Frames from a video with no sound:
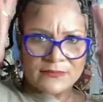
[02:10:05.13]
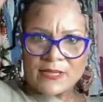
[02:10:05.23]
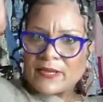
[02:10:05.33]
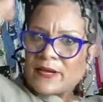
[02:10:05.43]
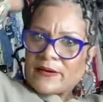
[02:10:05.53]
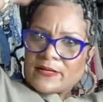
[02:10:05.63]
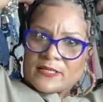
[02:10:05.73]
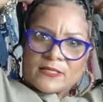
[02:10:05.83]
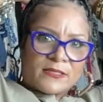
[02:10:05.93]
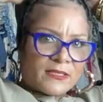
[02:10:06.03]
my hair,
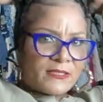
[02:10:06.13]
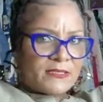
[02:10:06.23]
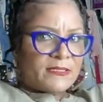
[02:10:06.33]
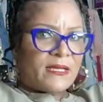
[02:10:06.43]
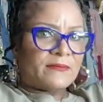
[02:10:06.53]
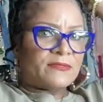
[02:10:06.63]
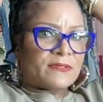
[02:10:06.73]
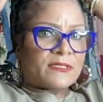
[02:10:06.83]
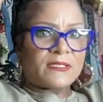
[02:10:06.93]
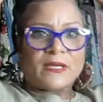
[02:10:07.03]
honey. Anytime you
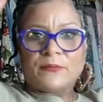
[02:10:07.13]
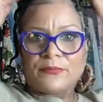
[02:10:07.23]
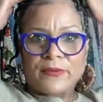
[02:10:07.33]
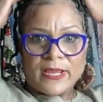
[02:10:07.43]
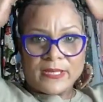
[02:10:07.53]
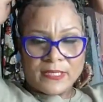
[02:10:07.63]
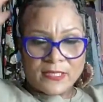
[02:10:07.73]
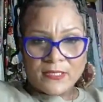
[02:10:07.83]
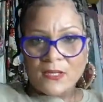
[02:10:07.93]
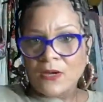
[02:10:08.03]
see a
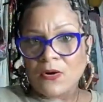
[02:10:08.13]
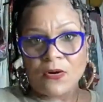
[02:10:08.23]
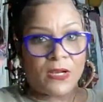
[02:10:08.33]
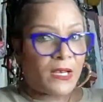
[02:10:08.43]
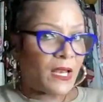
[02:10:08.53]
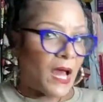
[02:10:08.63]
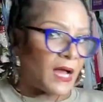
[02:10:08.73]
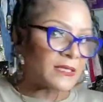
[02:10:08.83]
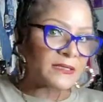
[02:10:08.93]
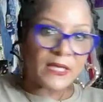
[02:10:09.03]
braided or
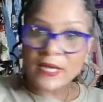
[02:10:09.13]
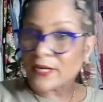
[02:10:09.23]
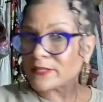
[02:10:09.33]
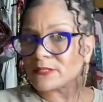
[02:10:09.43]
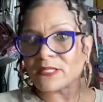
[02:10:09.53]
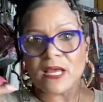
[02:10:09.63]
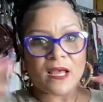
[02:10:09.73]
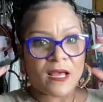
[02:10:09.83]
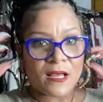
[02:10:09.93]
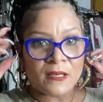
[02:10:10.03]
locked
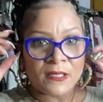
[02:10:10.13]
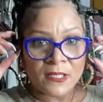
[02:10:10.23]
hairstyle,